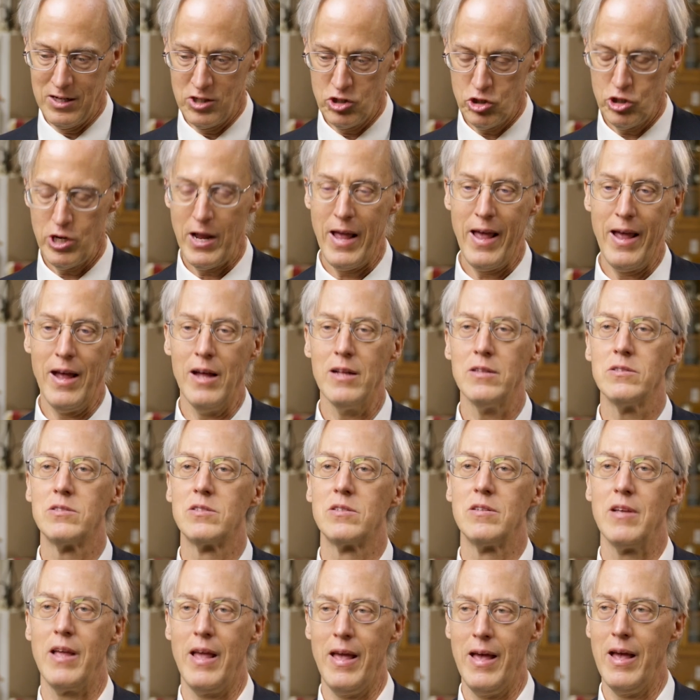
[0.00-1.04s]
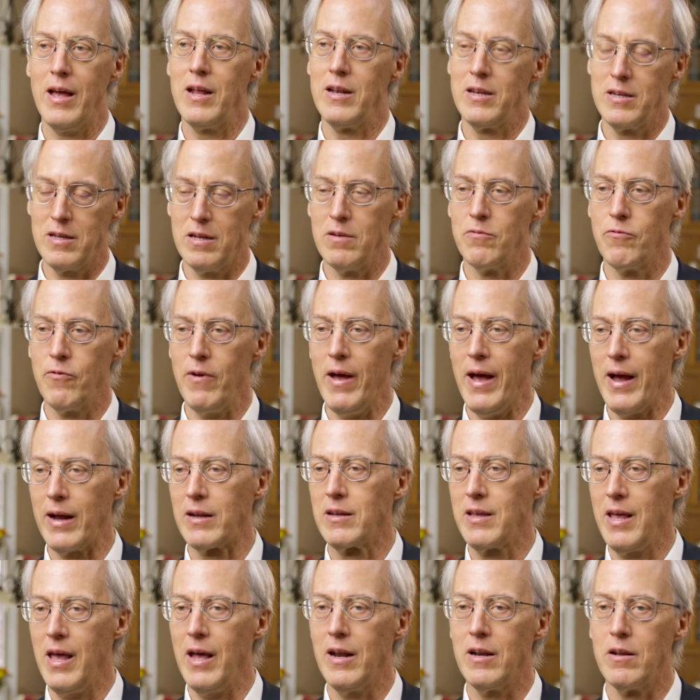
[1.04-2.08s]
chance and, in
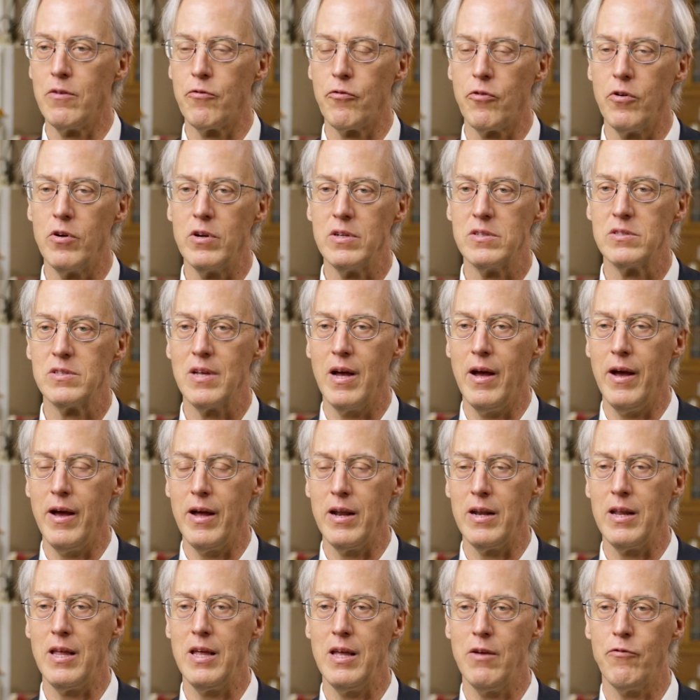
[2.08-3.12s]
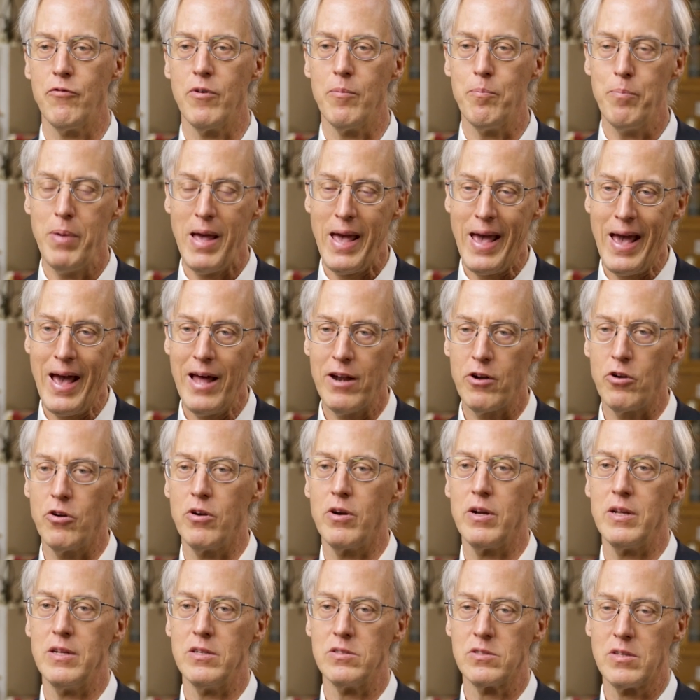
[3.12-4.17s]
fact, can infer design if a
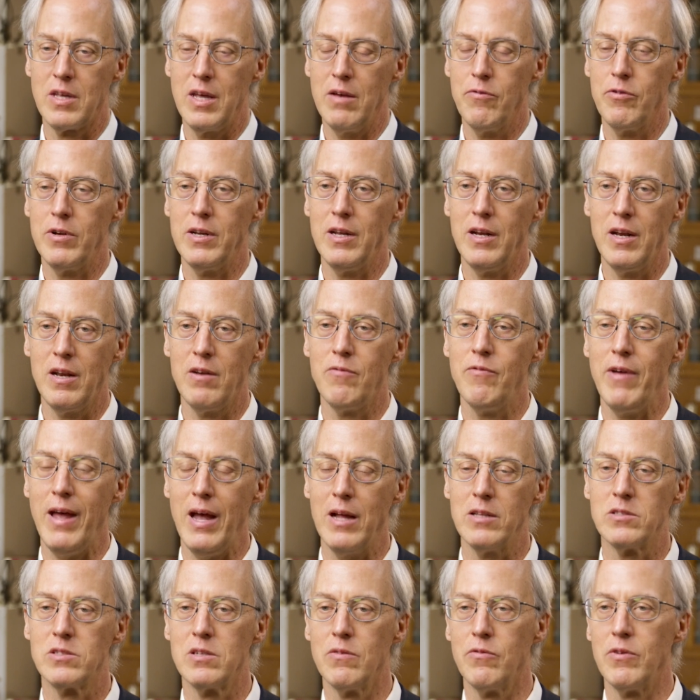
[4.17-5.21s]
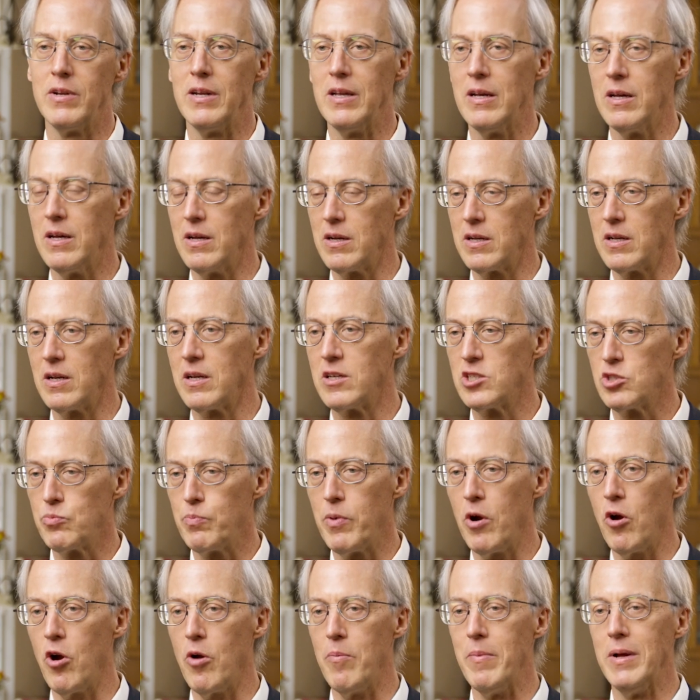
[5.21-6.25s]
pattern is given in advance of an, uh,
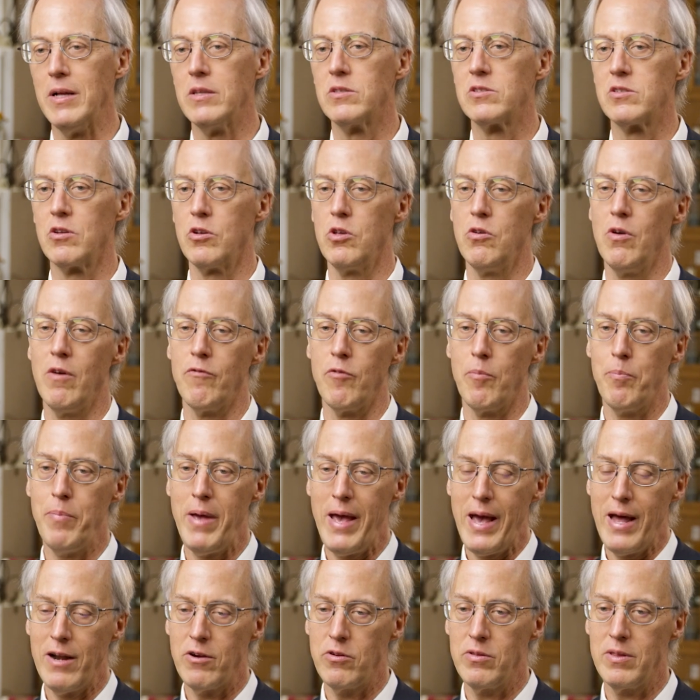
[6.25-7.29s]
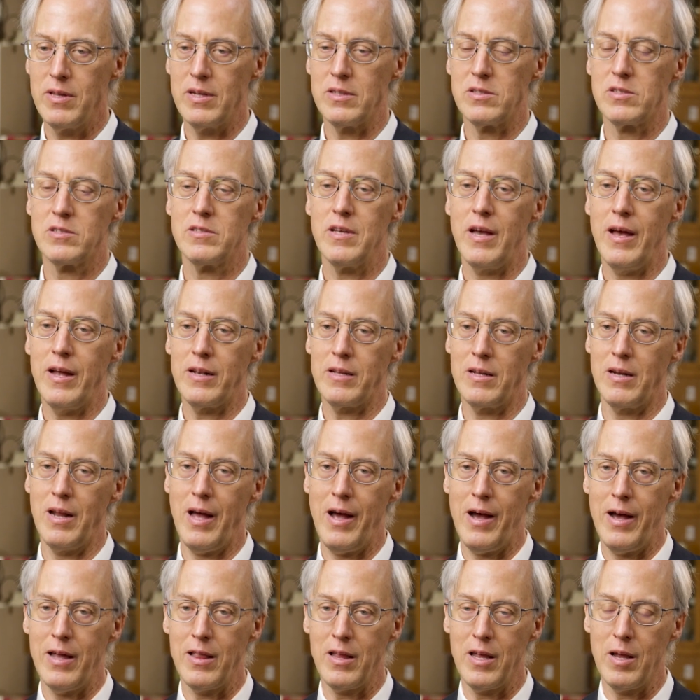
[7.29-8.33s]
experiment. So you have a pattern that's set, and
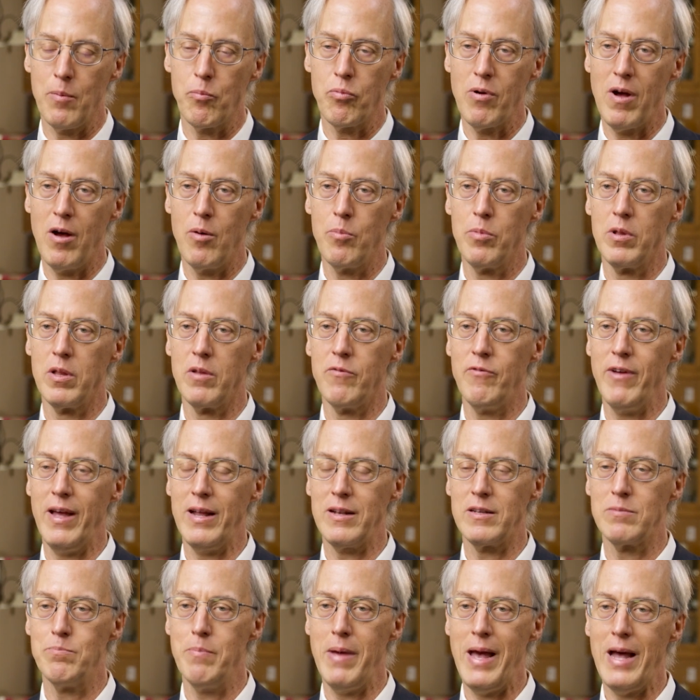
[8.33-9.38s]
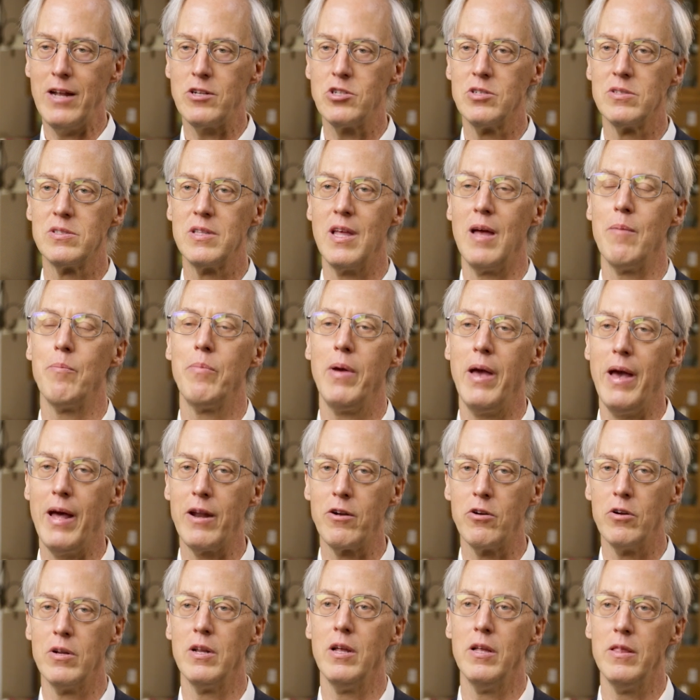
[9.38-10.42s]
highly improbable event matches that
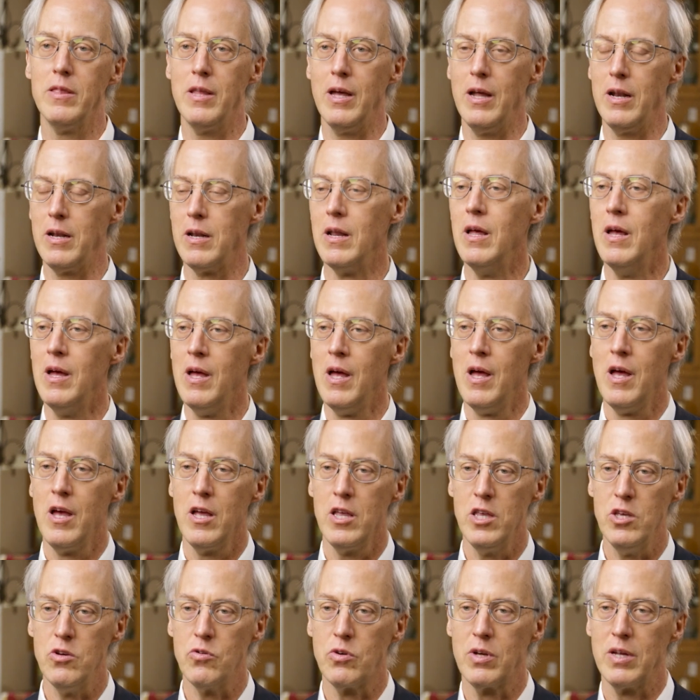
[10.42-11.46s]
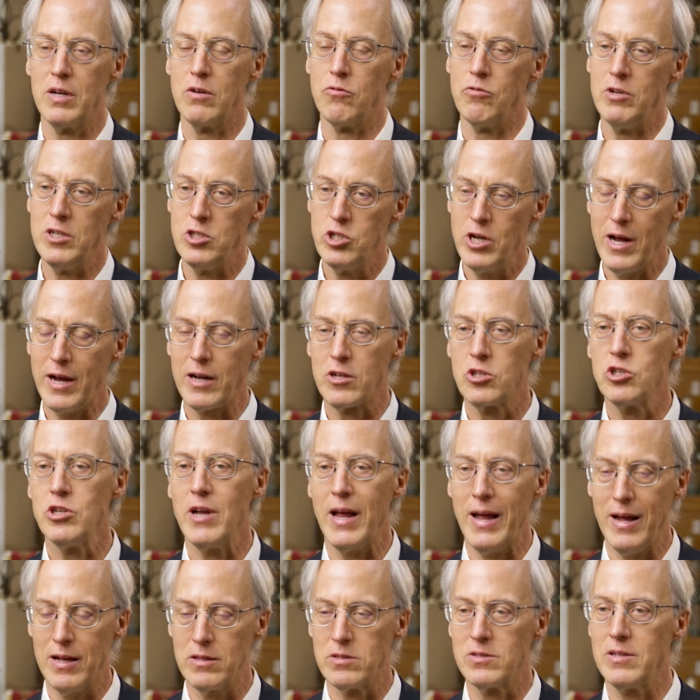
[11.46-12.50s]
pattern, and then you can reject
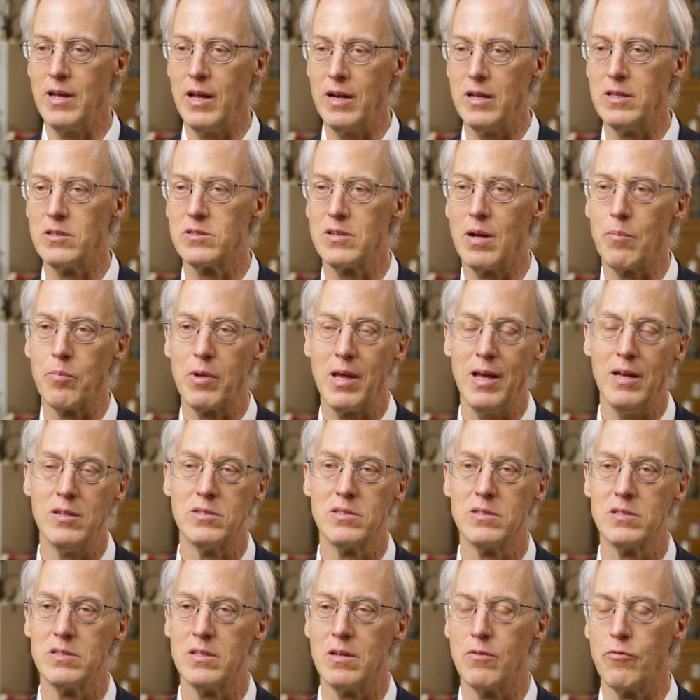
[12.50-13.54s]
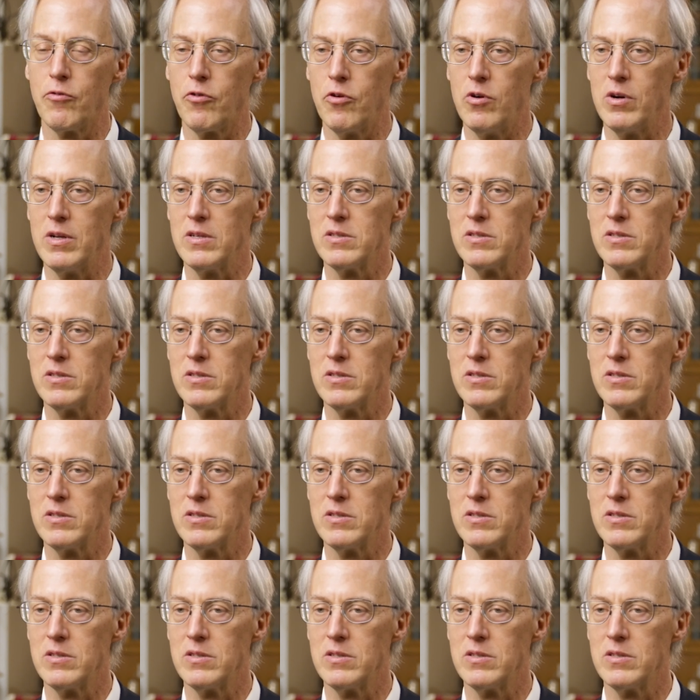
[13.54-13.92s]
chance and, in some cases, infer